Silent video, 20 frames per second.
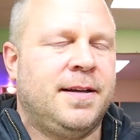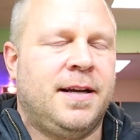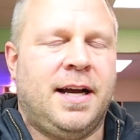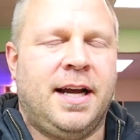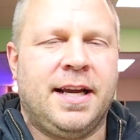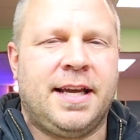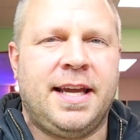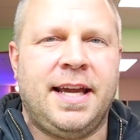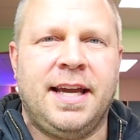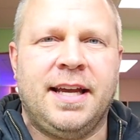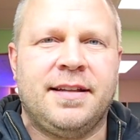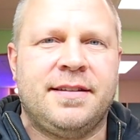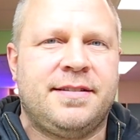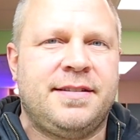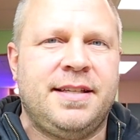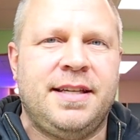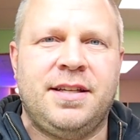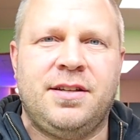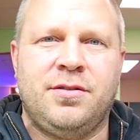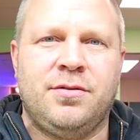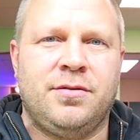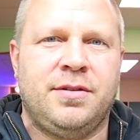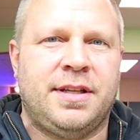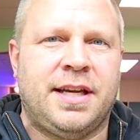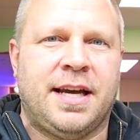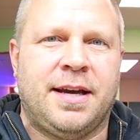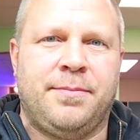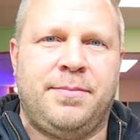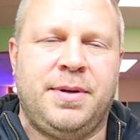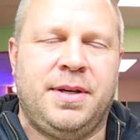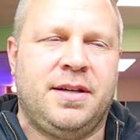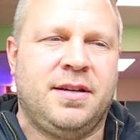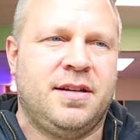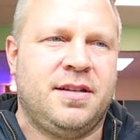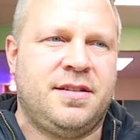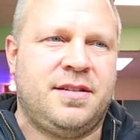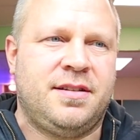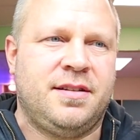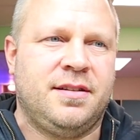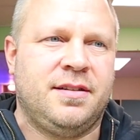i can't see doing that
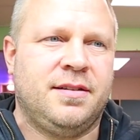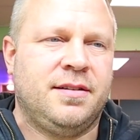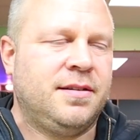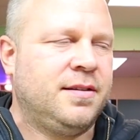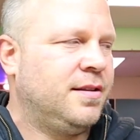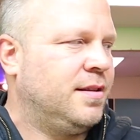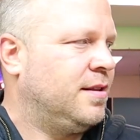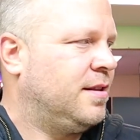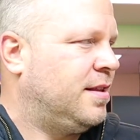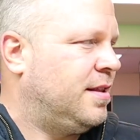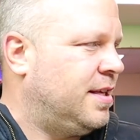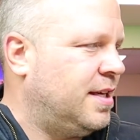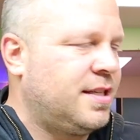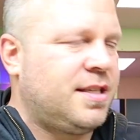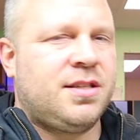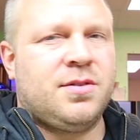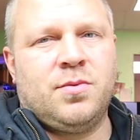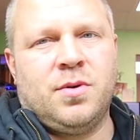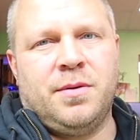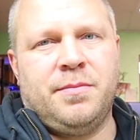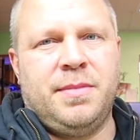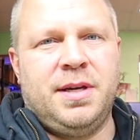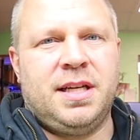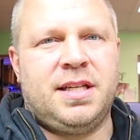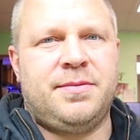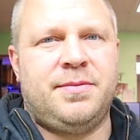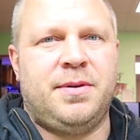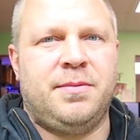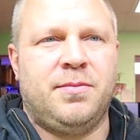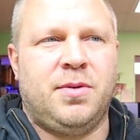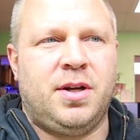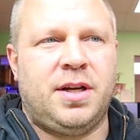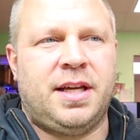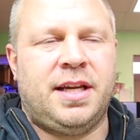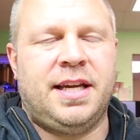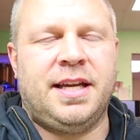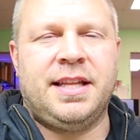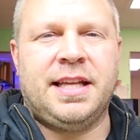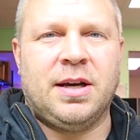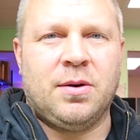because this is what makes me
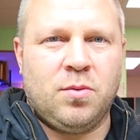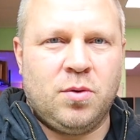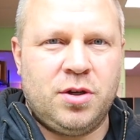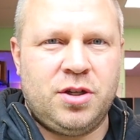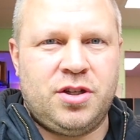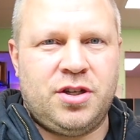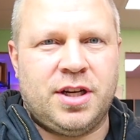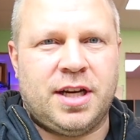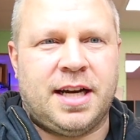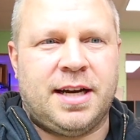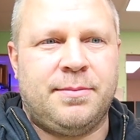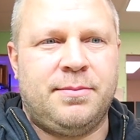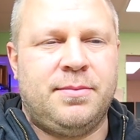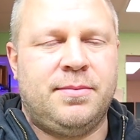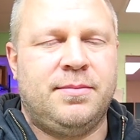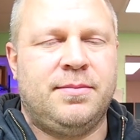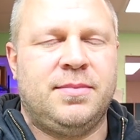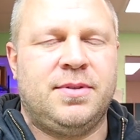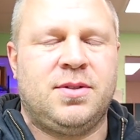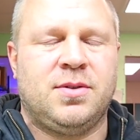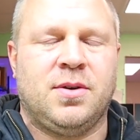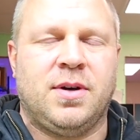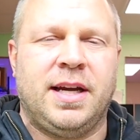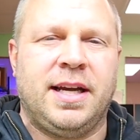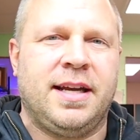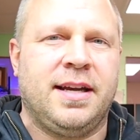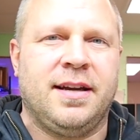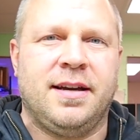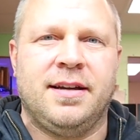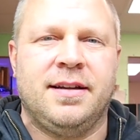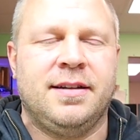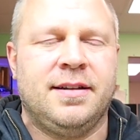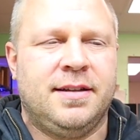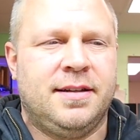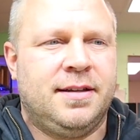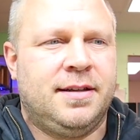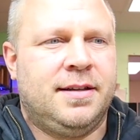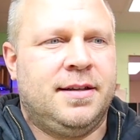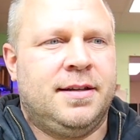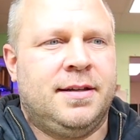money in that wood shop. So I,
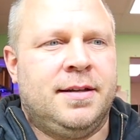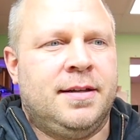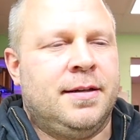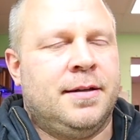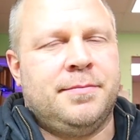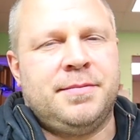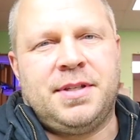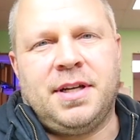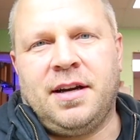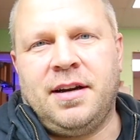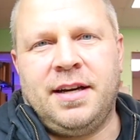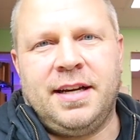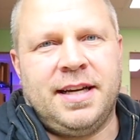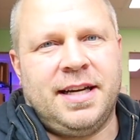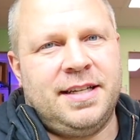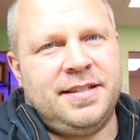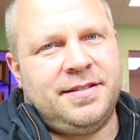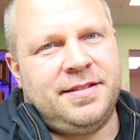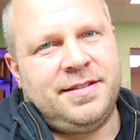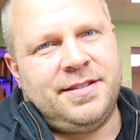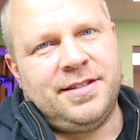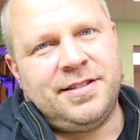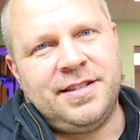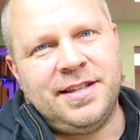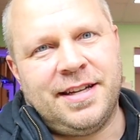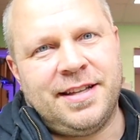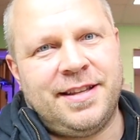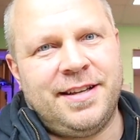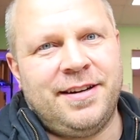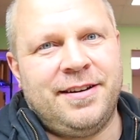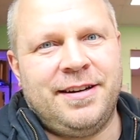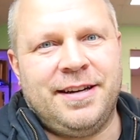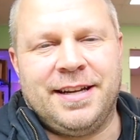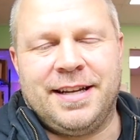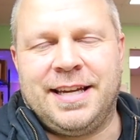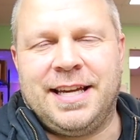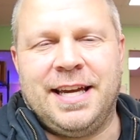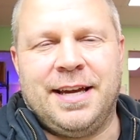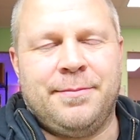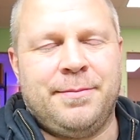sorry guys, just not there yet.
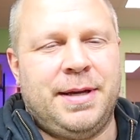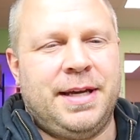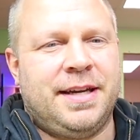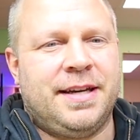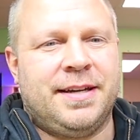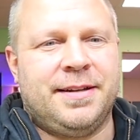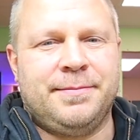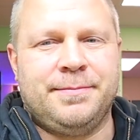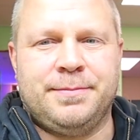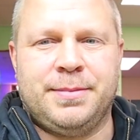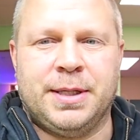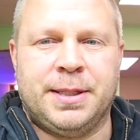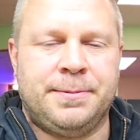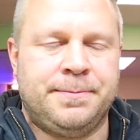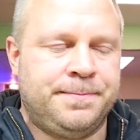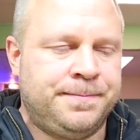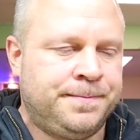I can't make it, but